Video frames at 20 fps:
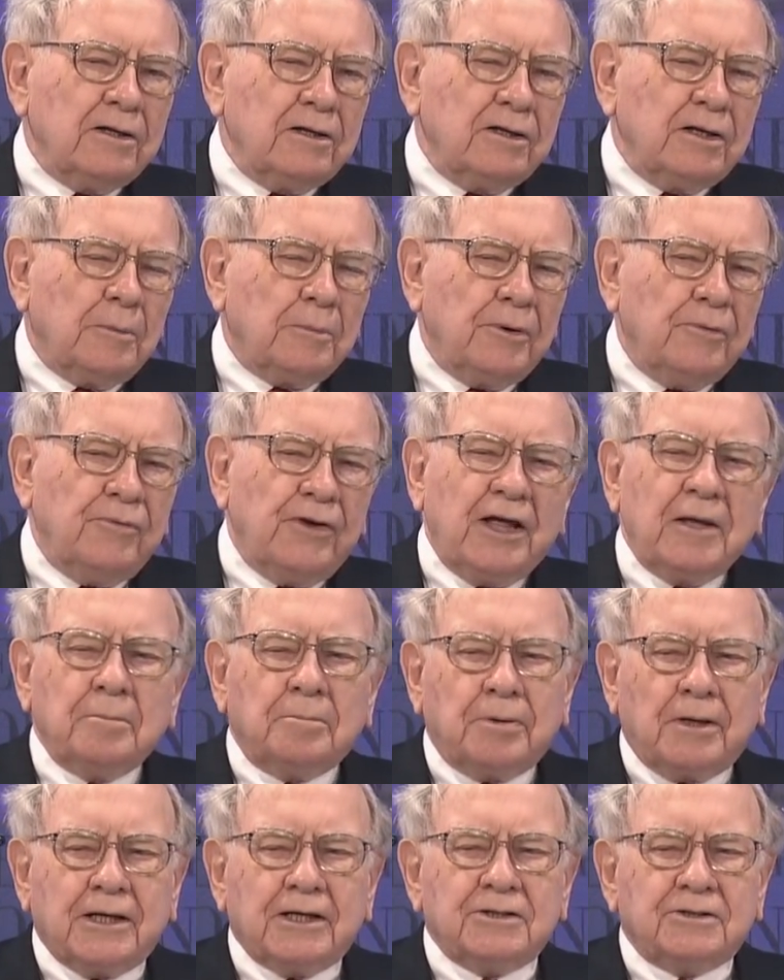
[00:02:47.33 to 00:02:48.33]
number of
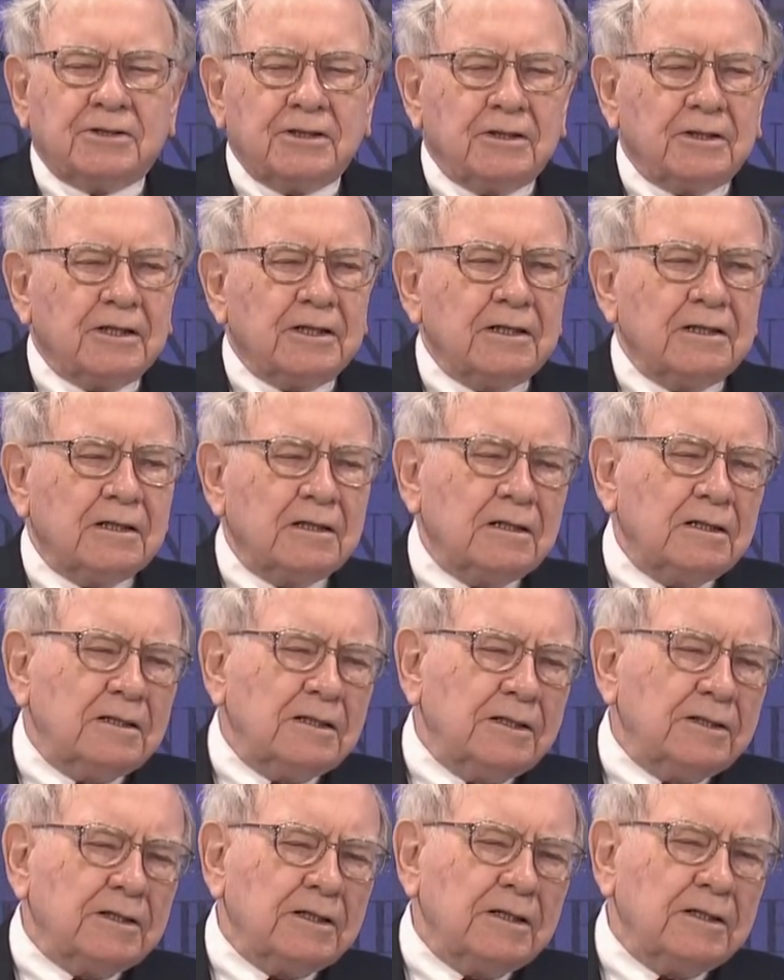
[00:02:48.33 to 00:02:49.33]
nameplates in the,
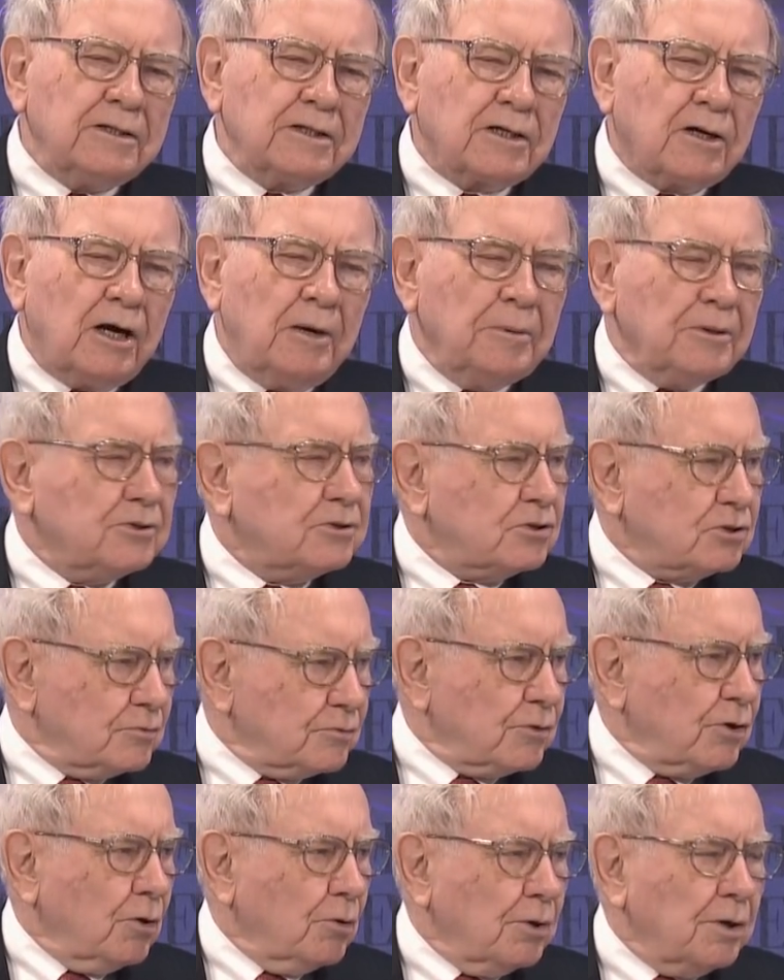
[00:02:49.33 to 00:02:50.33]
uh, in the, in the car business
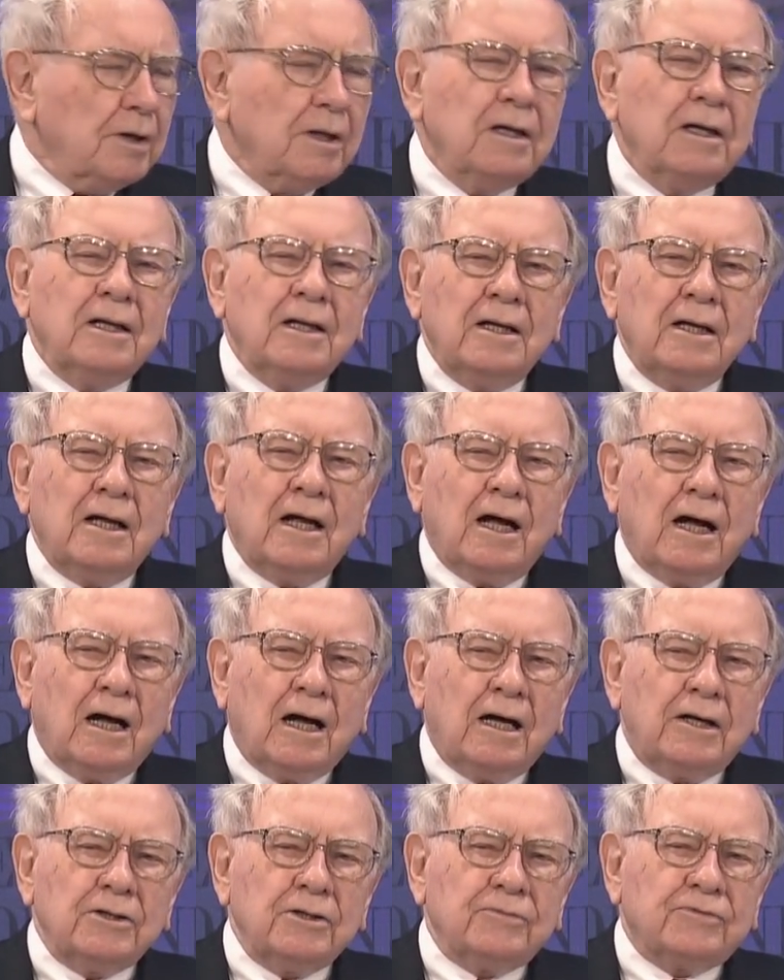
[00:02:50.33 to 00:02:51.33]
have grown,
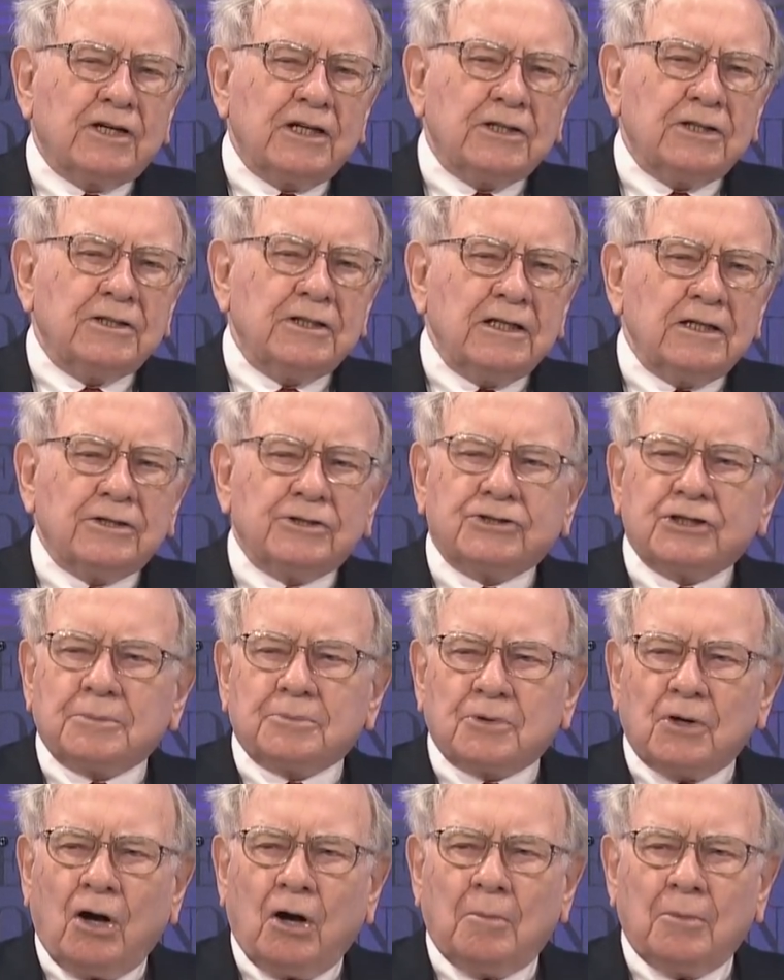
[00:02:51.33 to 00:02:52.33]
uh, you've cut the
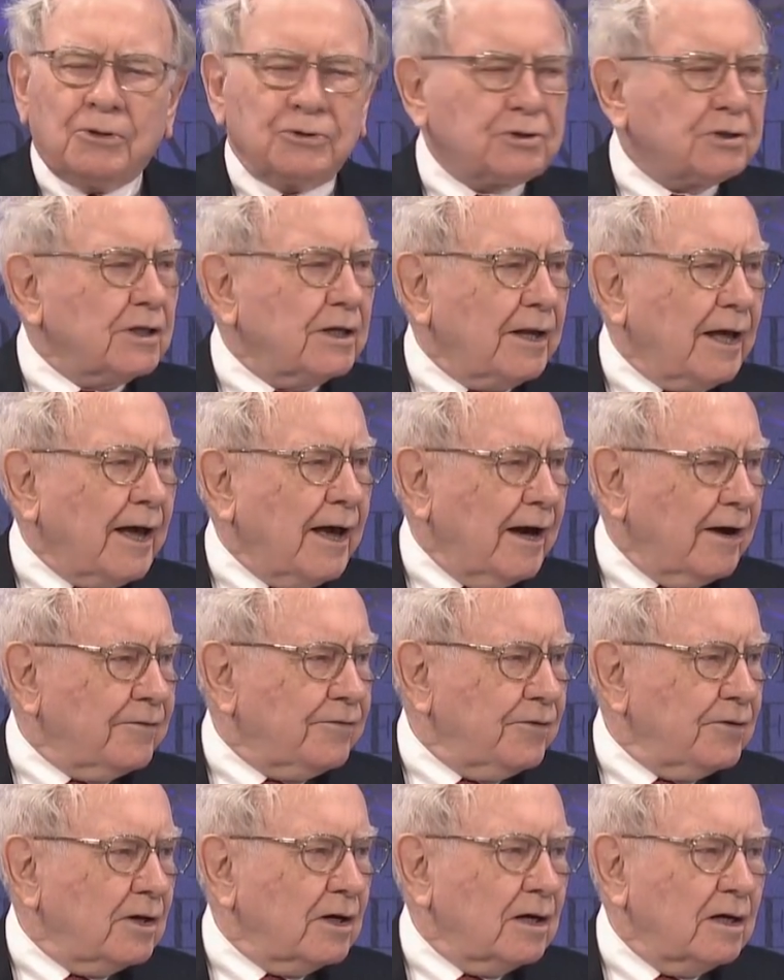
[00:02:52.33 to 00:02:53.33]
dealerships almost in half.
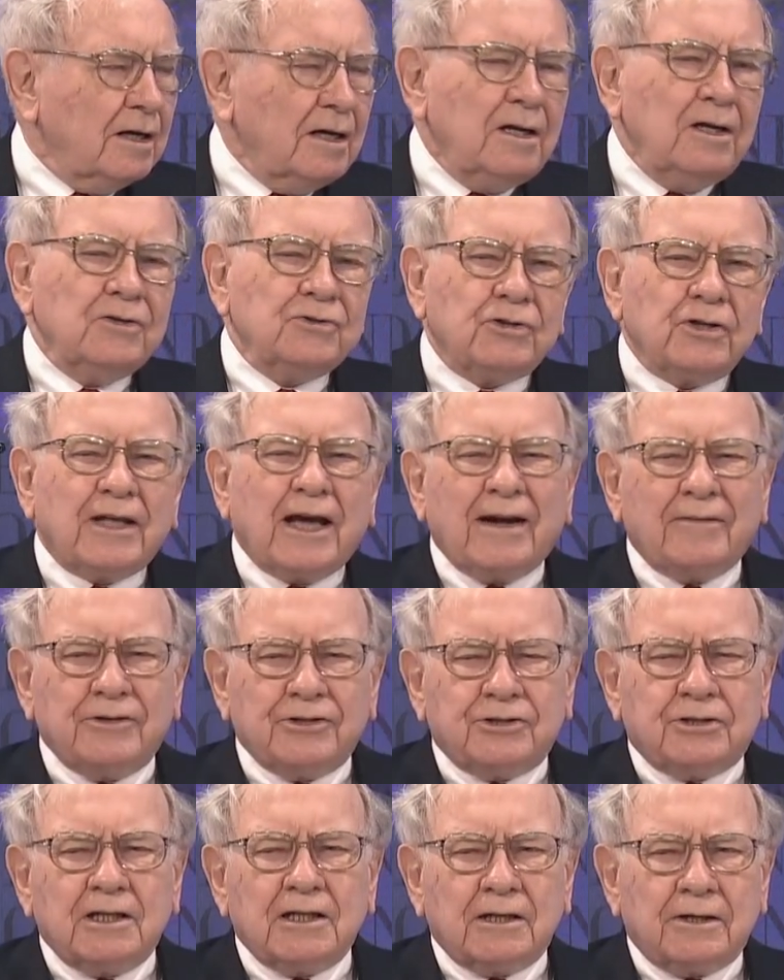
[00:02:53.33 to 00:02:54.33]
Uh, So the
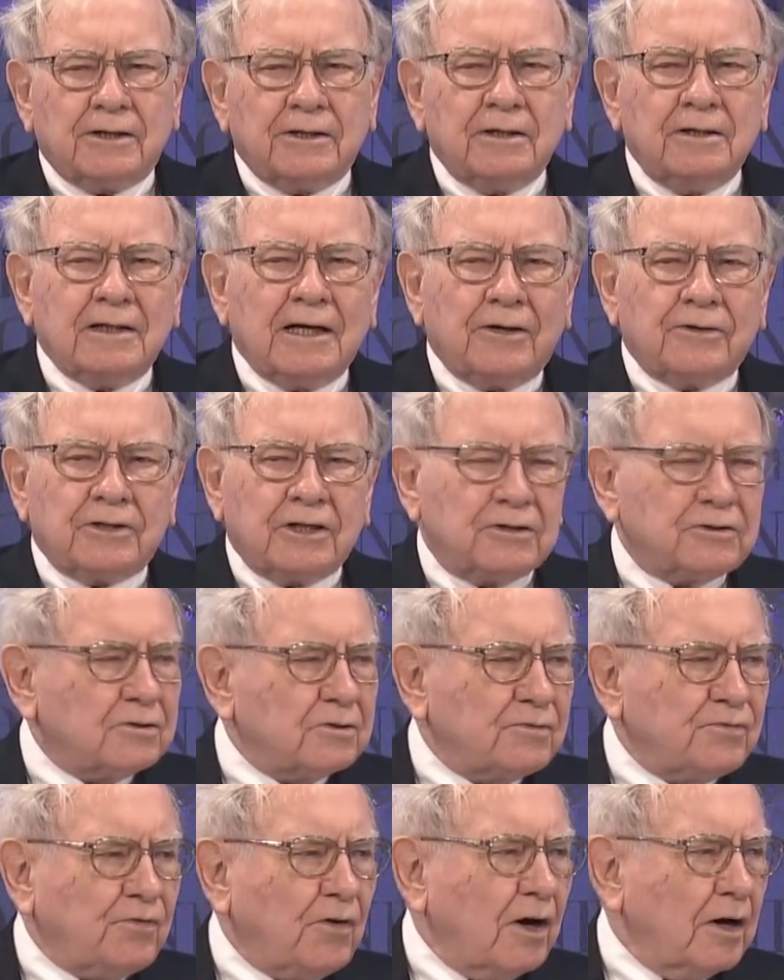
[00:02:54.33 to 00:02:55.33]
average dealer now does
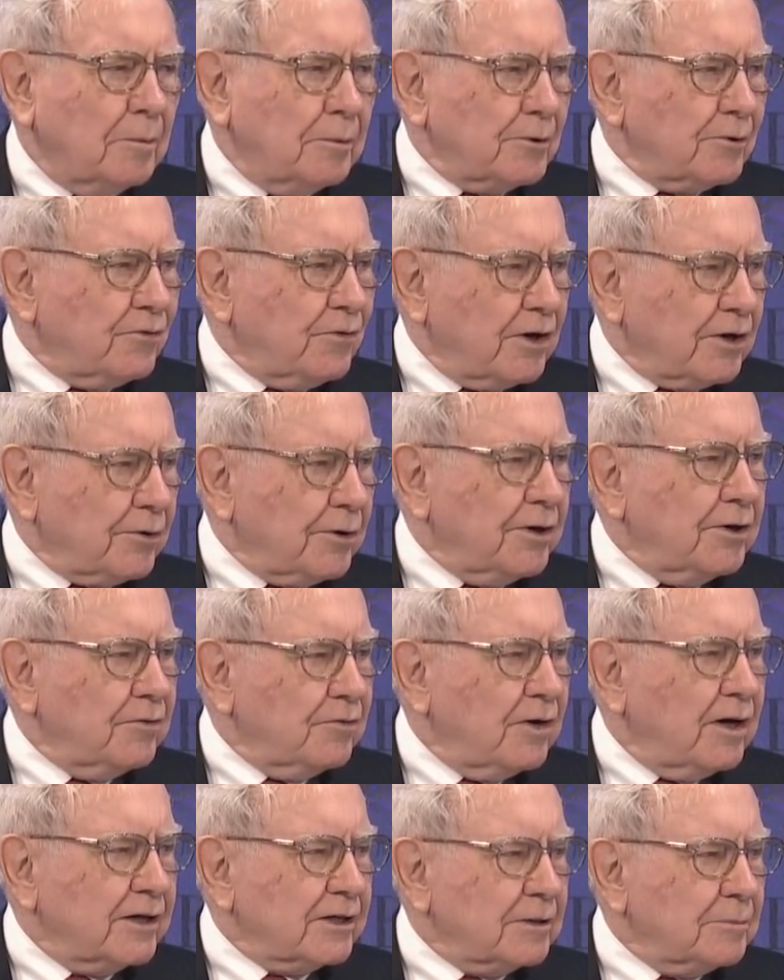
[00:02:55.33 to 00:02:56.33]
far, far greater
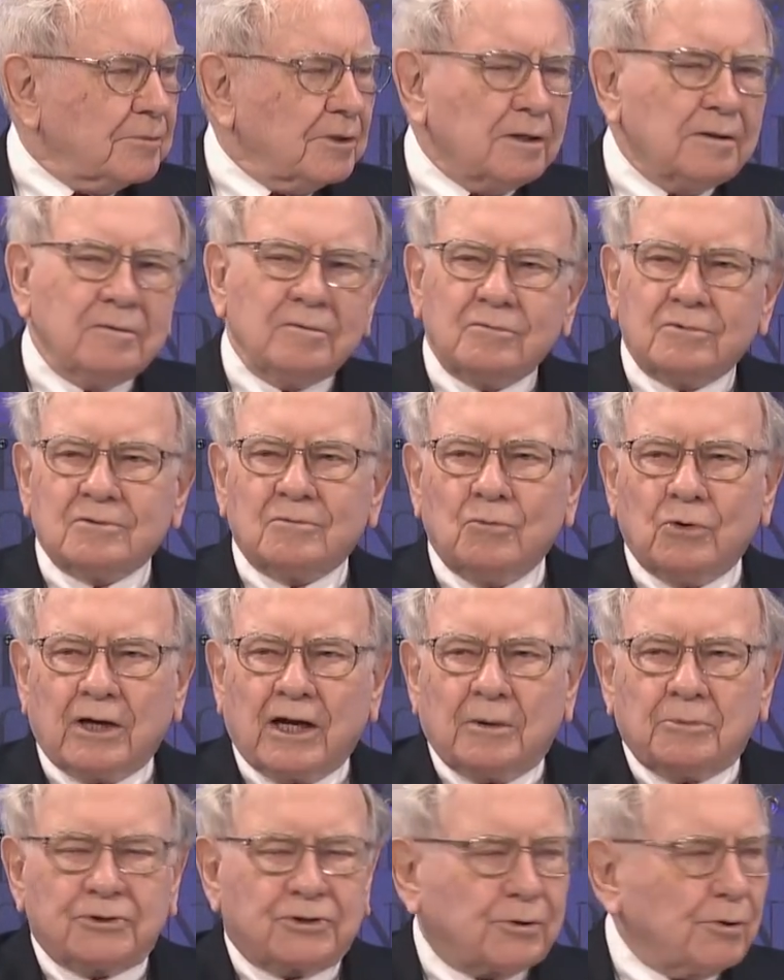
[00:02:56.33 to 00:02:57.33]
volume than when
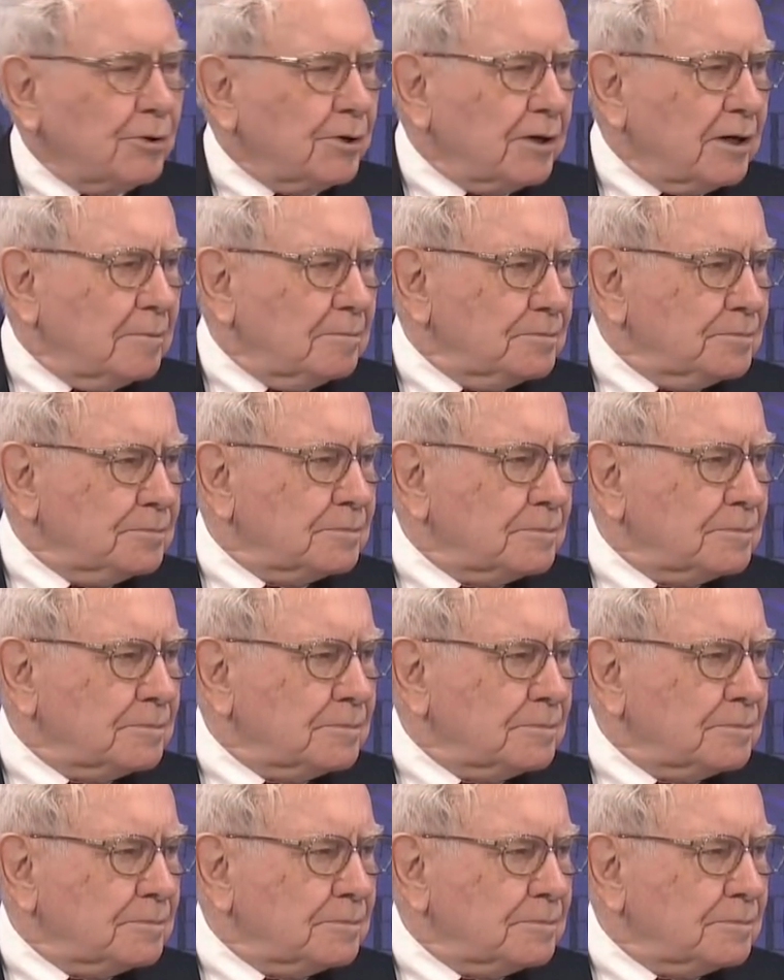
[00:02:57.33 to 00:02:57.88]
I was growing up.